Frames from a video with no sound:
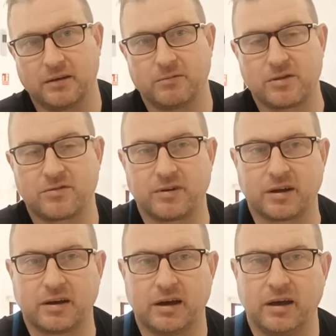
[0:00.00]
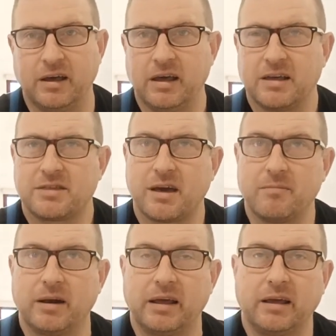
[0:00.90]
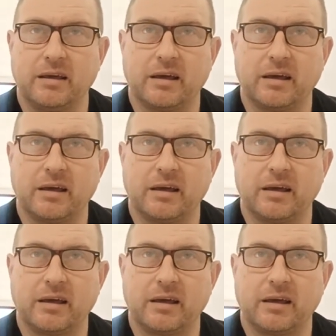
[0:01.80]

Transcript: registering a car. Generally,